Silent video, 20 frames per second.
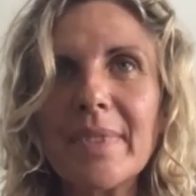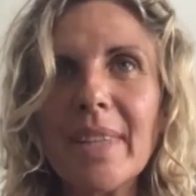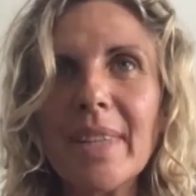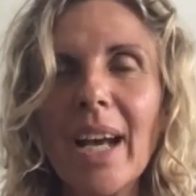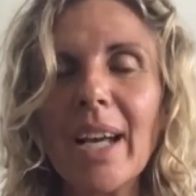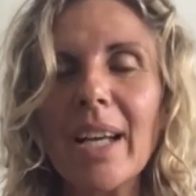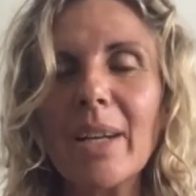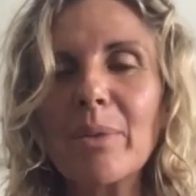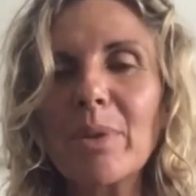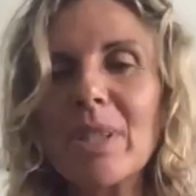
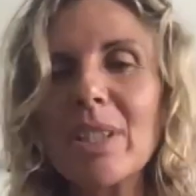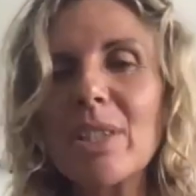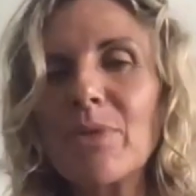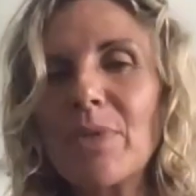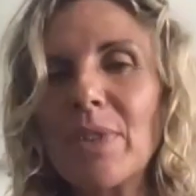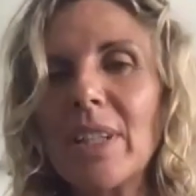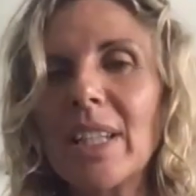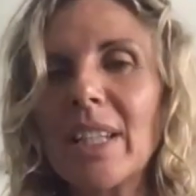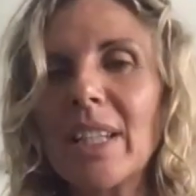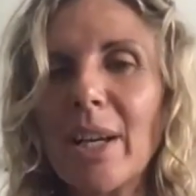I was
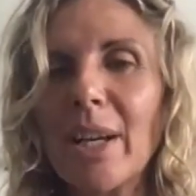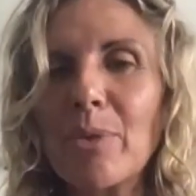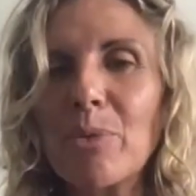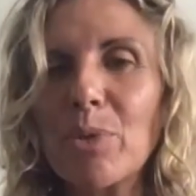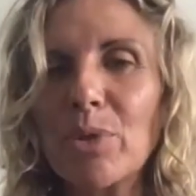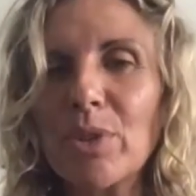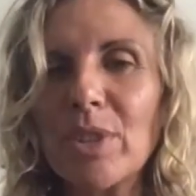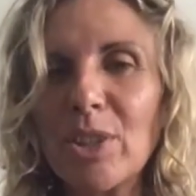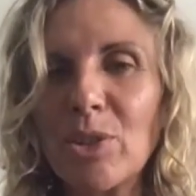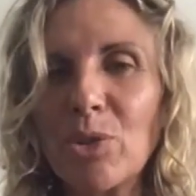feeling I
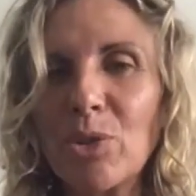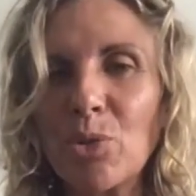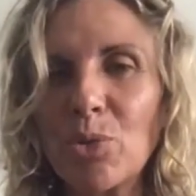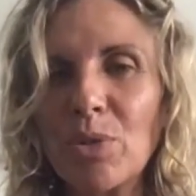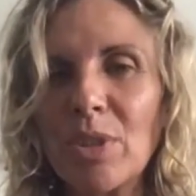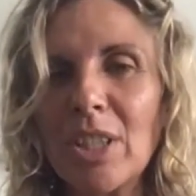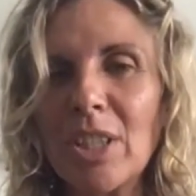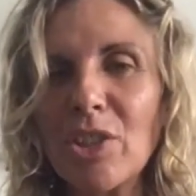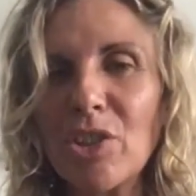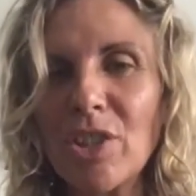wanted to
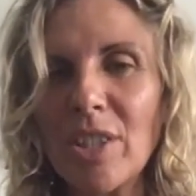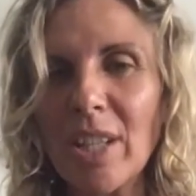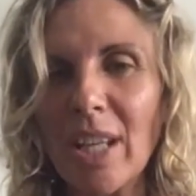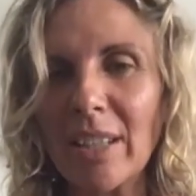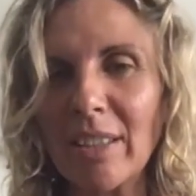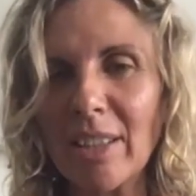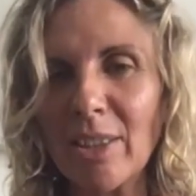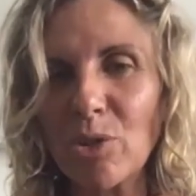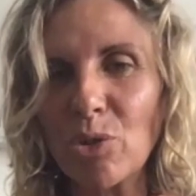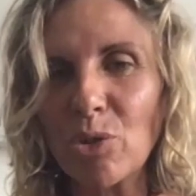teach
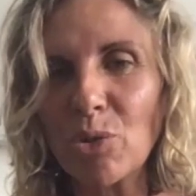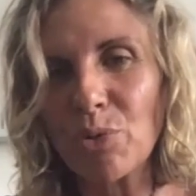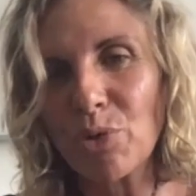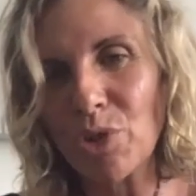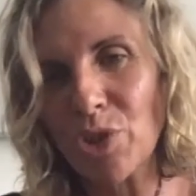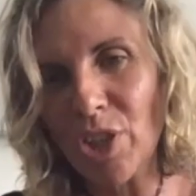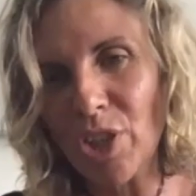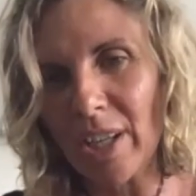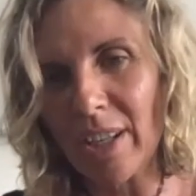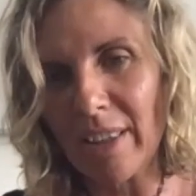that and to
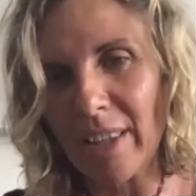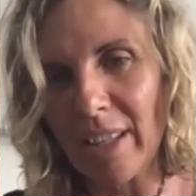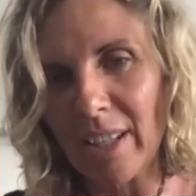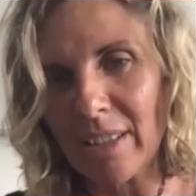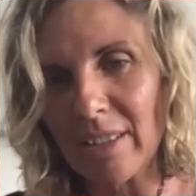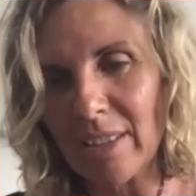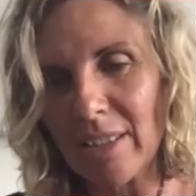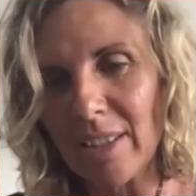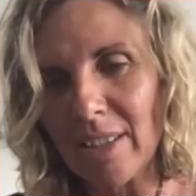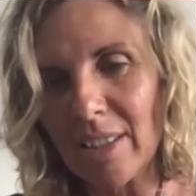share
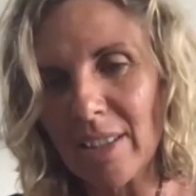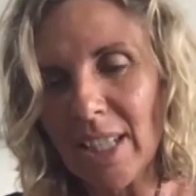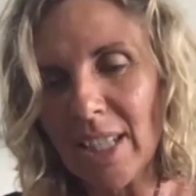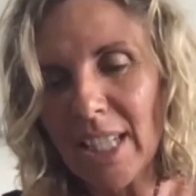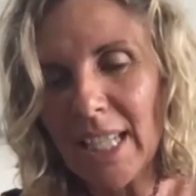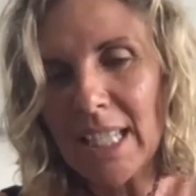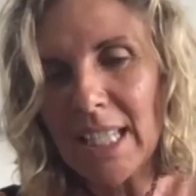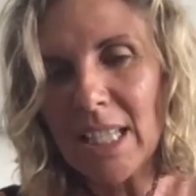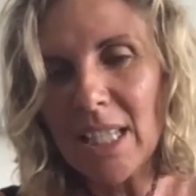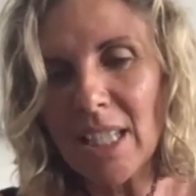that,
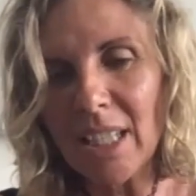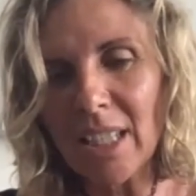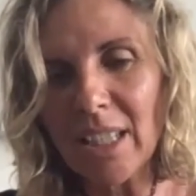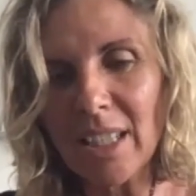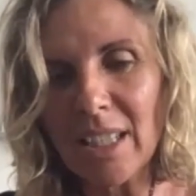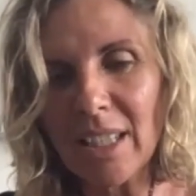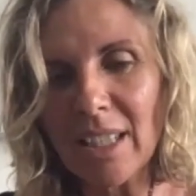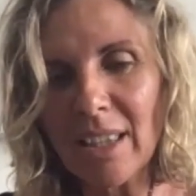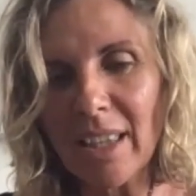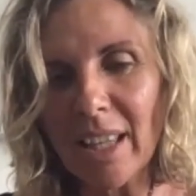
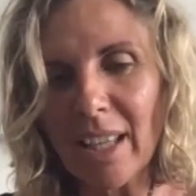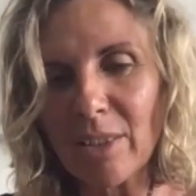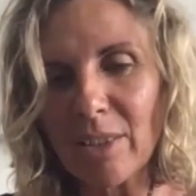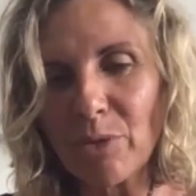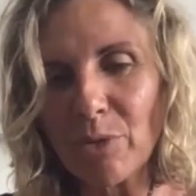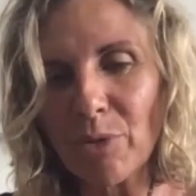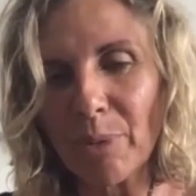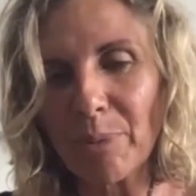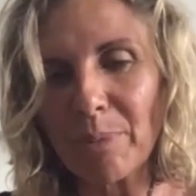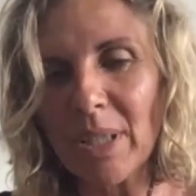thinking that
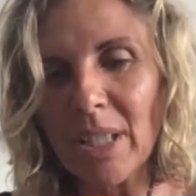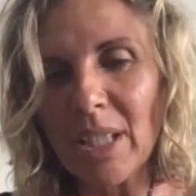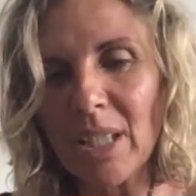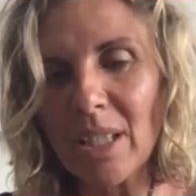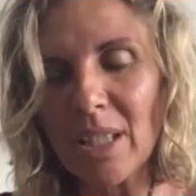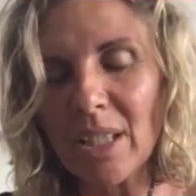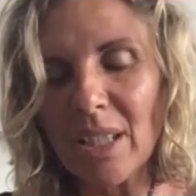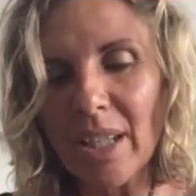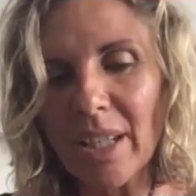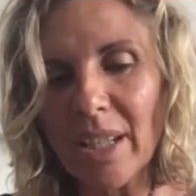for
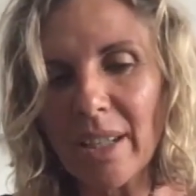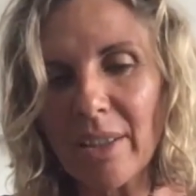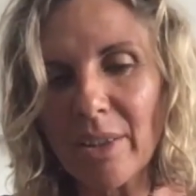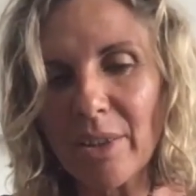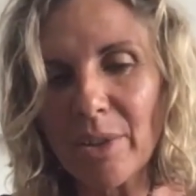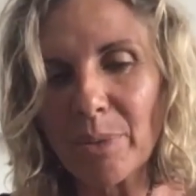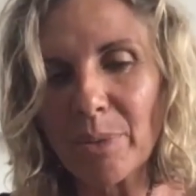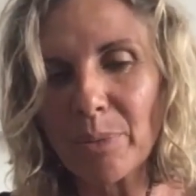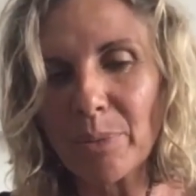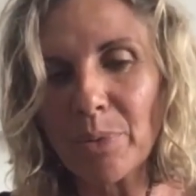me,
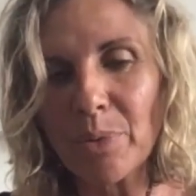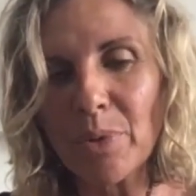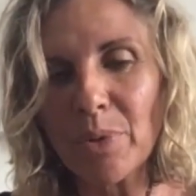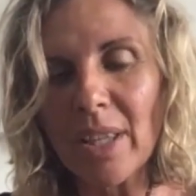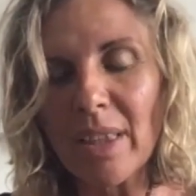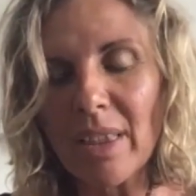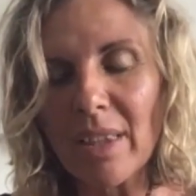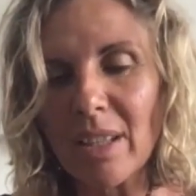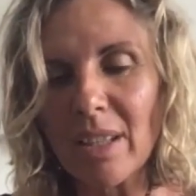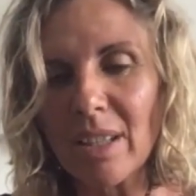
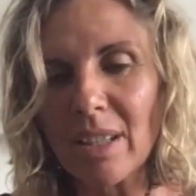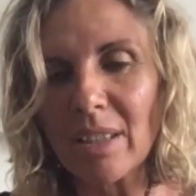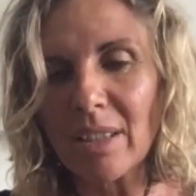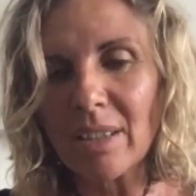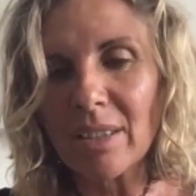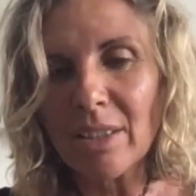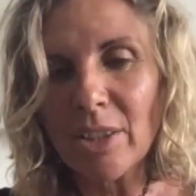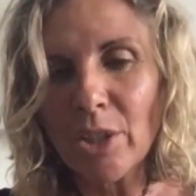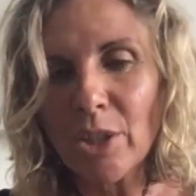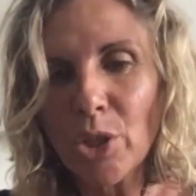
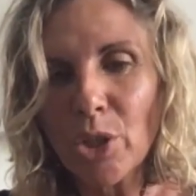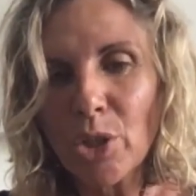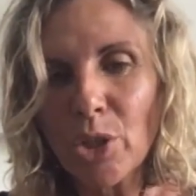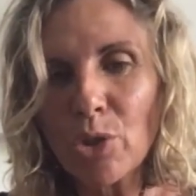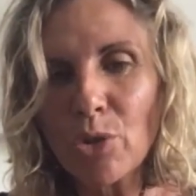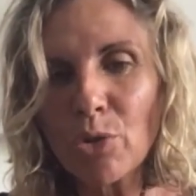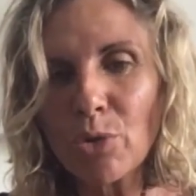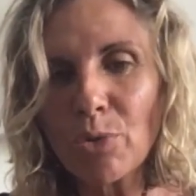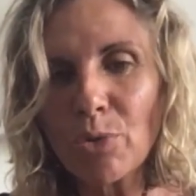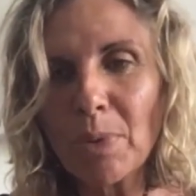breathing
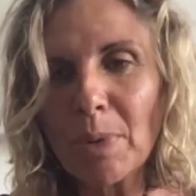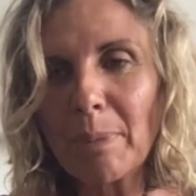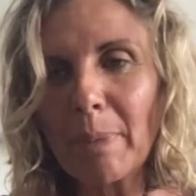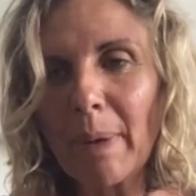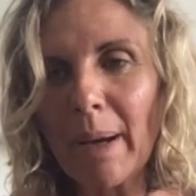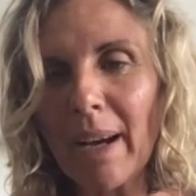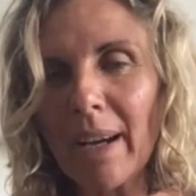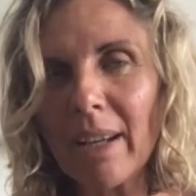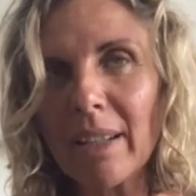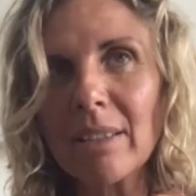should be
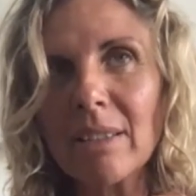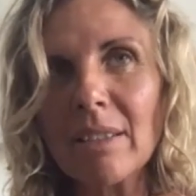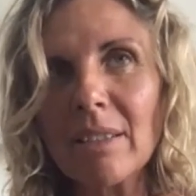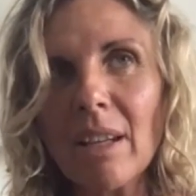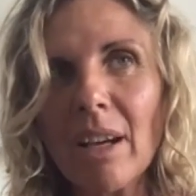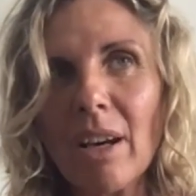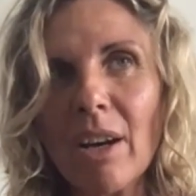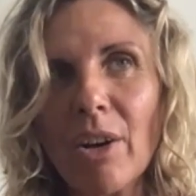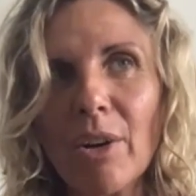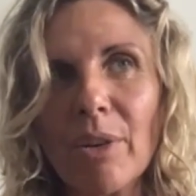part
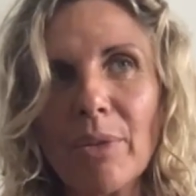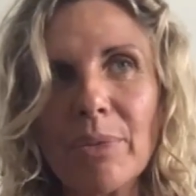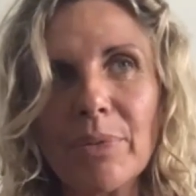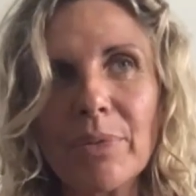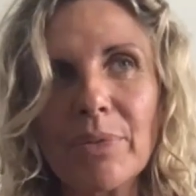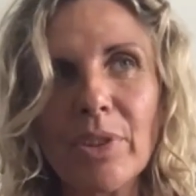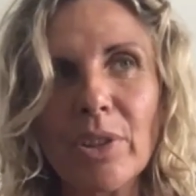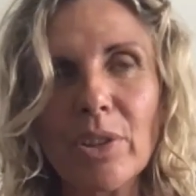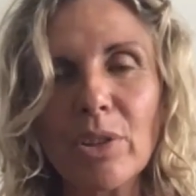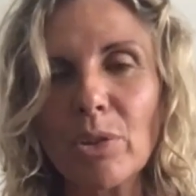of
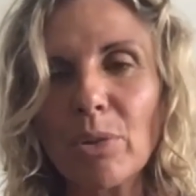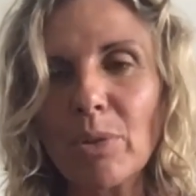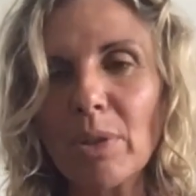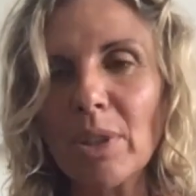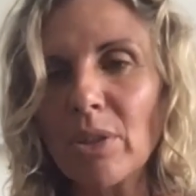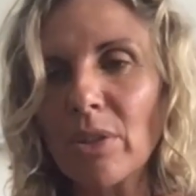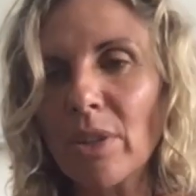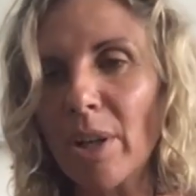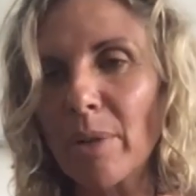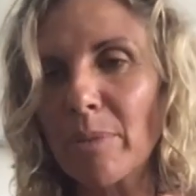the
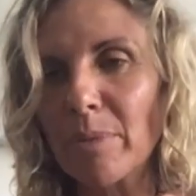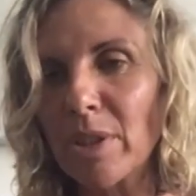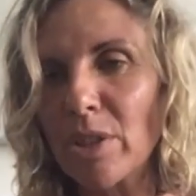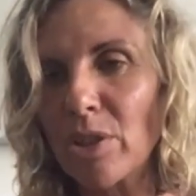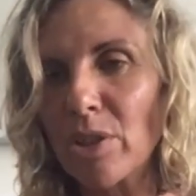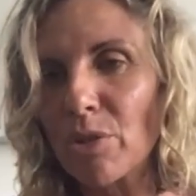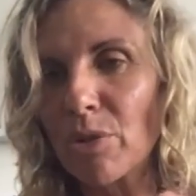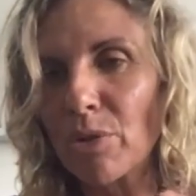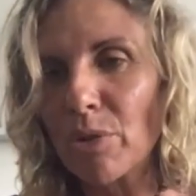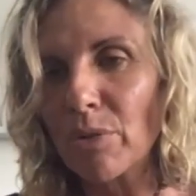curriculum in
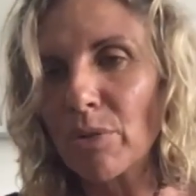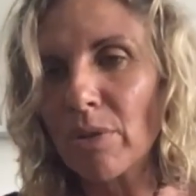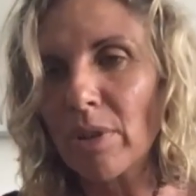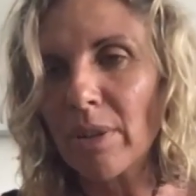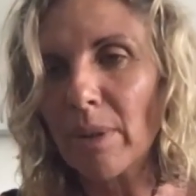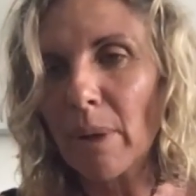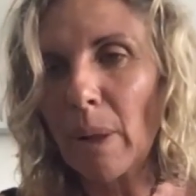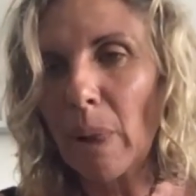school.